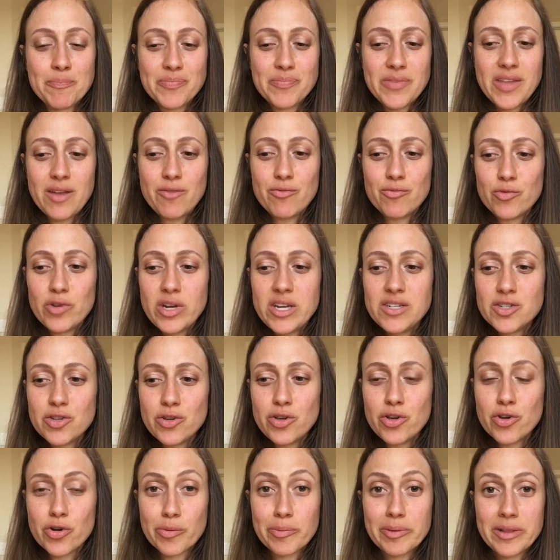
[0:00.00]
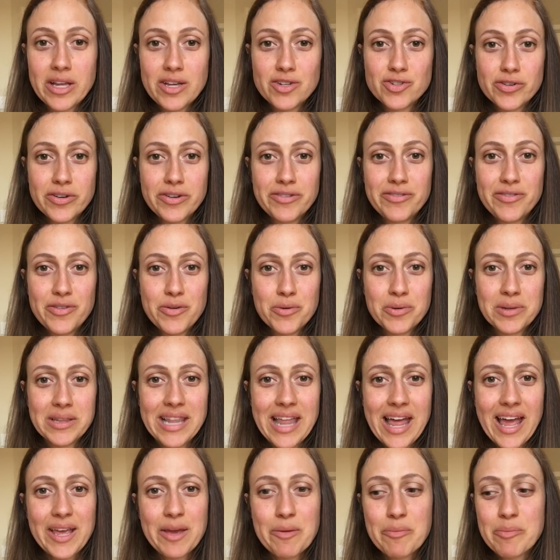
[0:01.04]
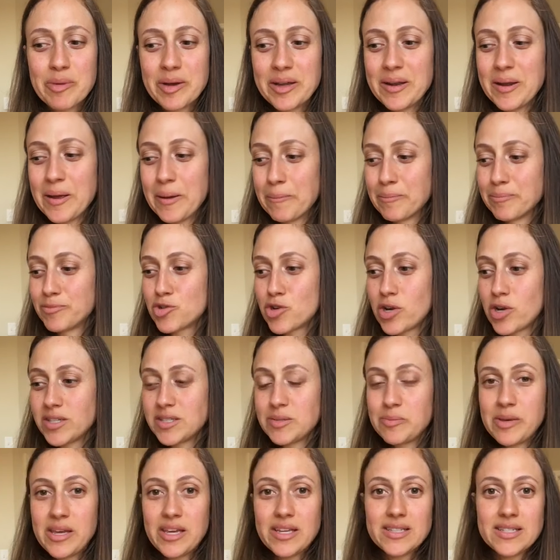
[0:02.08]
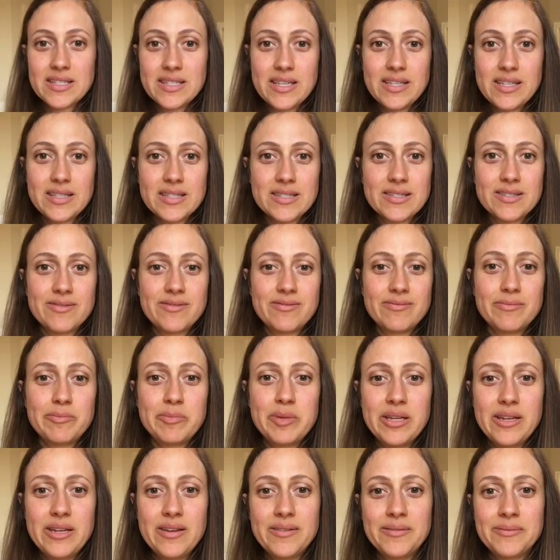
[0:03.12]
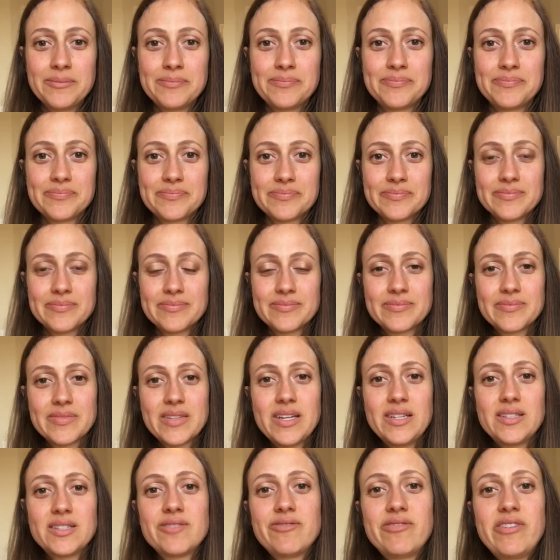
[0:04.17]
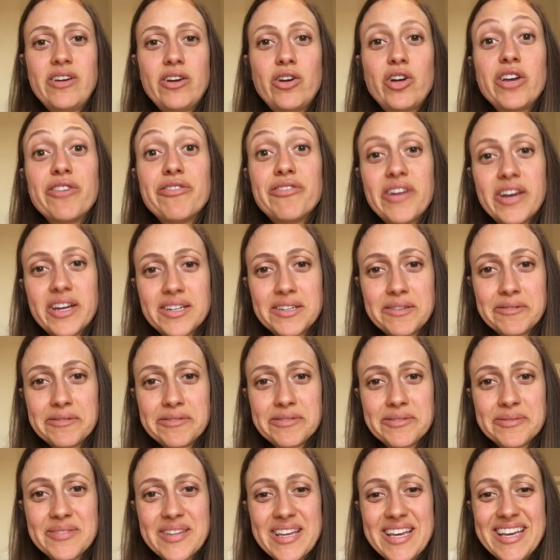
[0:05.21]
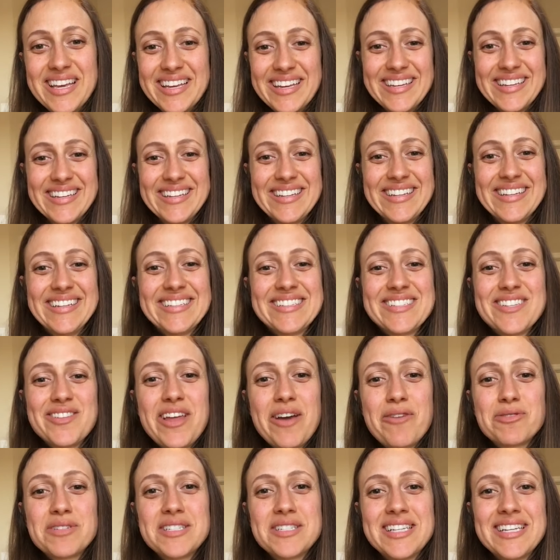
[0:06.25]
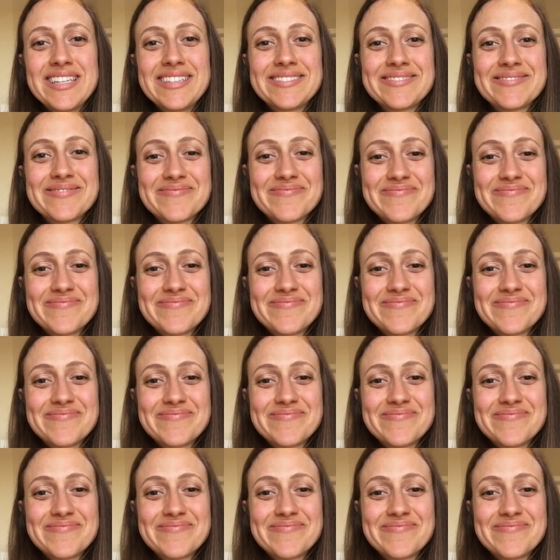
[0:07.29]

and read to your pleasure if you would like. But um, trust me, it's it's been it's very effective. So that was it.